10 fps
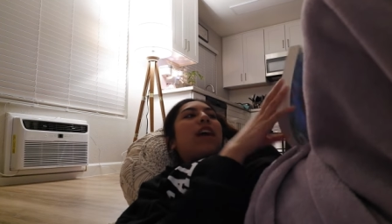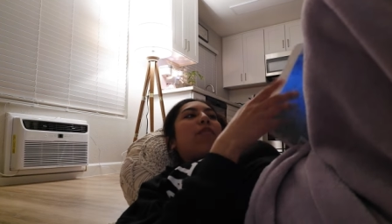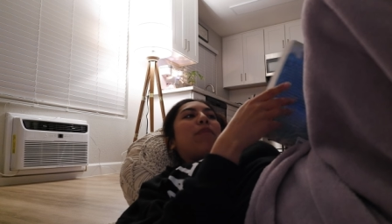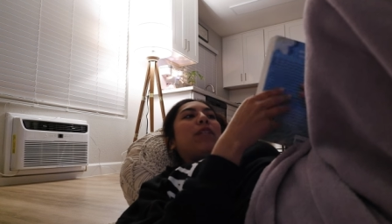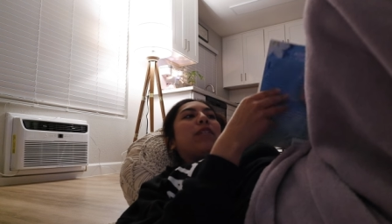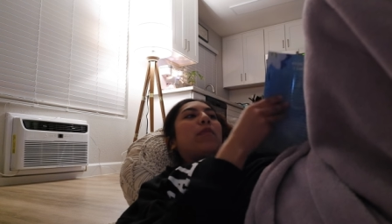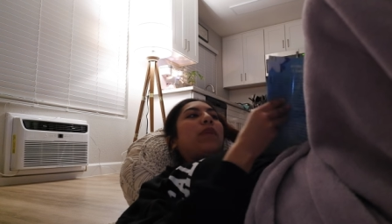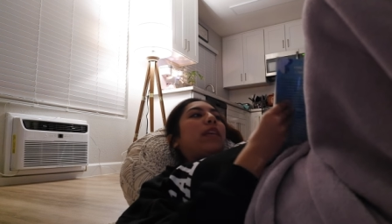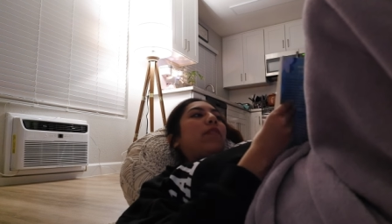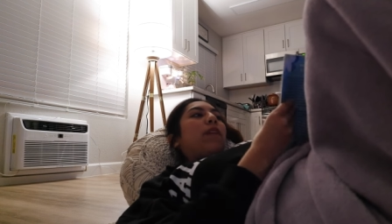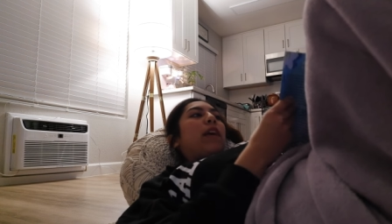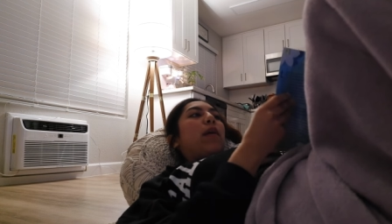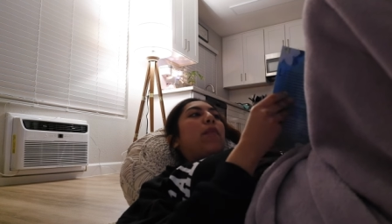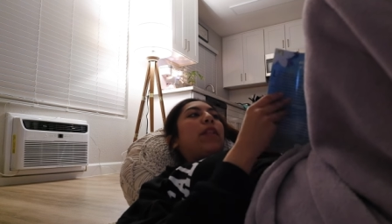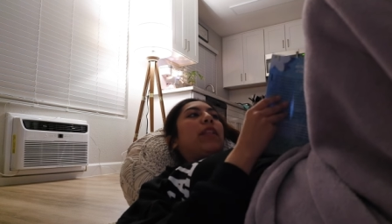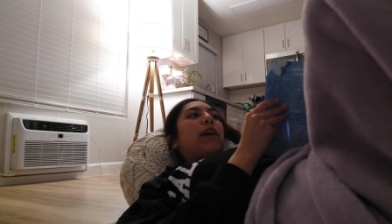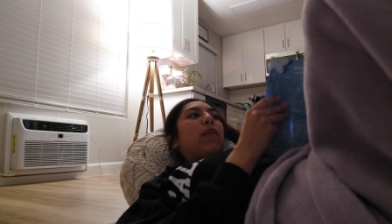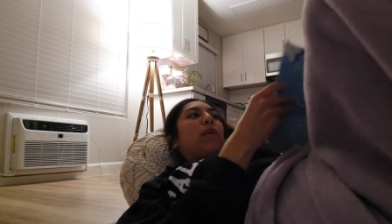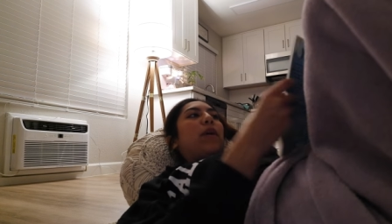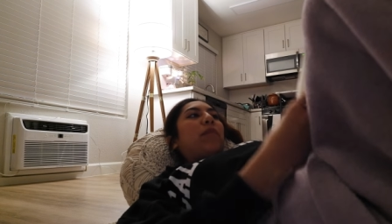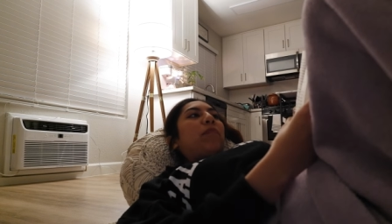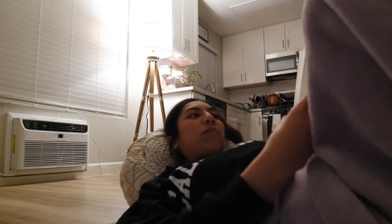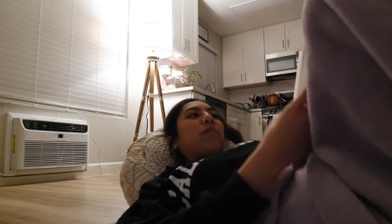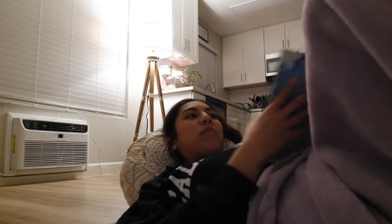I've been done with it for like a month now, but